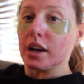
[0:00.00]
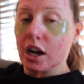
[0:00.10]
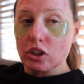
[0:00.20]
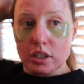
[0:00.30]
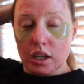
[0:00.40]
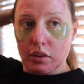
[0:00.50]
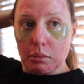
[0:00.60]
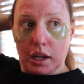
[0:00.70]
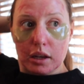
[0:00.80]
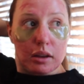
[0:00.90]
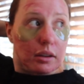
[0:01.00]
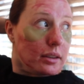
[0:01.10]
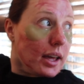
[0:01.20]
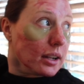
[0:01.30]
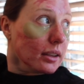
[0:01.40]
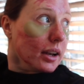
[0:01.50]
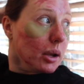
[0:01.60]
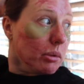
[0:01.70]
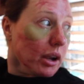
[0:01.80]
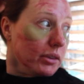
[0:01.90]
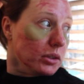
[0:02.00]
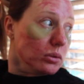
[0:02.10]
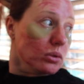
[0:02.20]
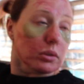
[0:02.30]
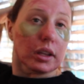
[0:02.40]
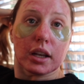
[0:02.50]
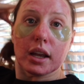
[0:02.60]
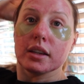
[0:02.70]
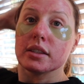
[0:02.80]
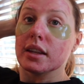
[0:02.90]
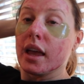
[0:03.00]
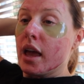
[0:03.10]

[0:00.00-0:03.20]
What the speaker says: Actually, David made Natalie and I breakfast, which was really nice.